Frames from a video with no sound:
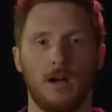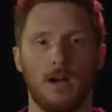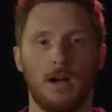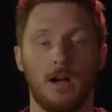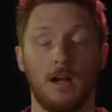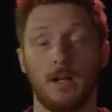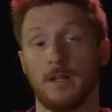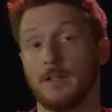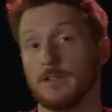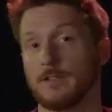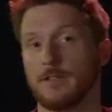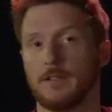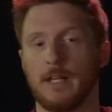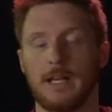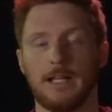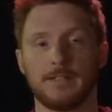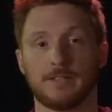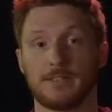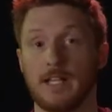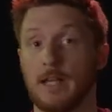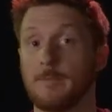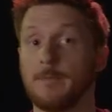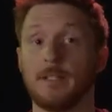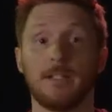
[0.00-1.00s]
uh,
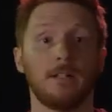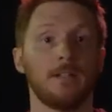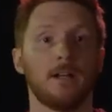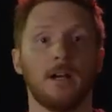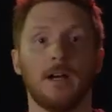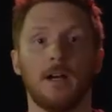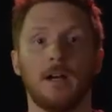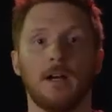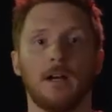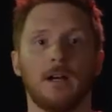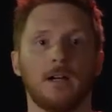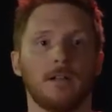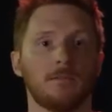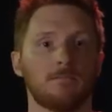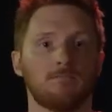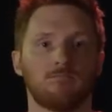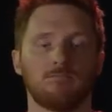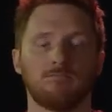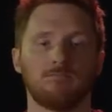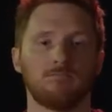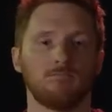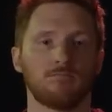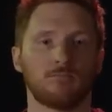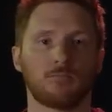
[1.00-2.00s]
and Sammy, uh,
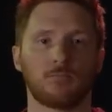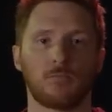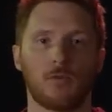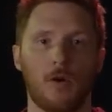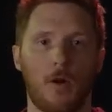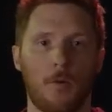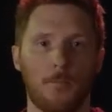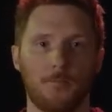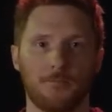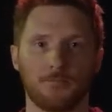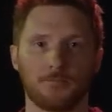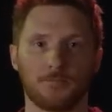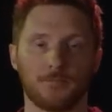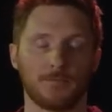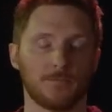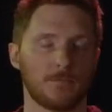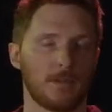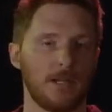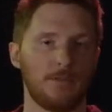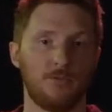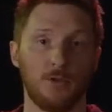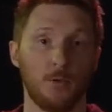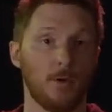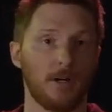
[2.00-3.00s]

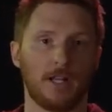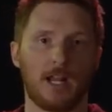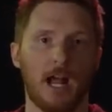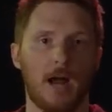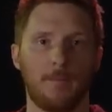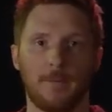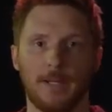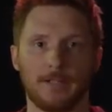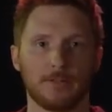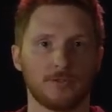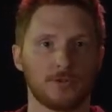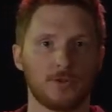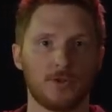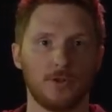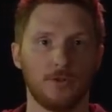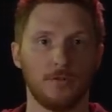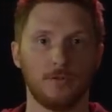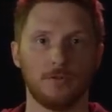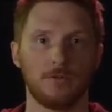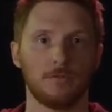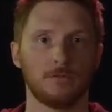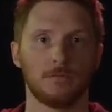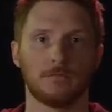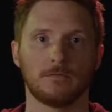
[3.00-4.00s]
if you want to comment
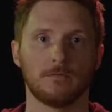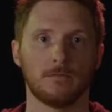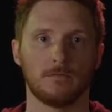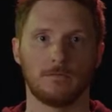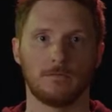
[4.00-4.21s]
too,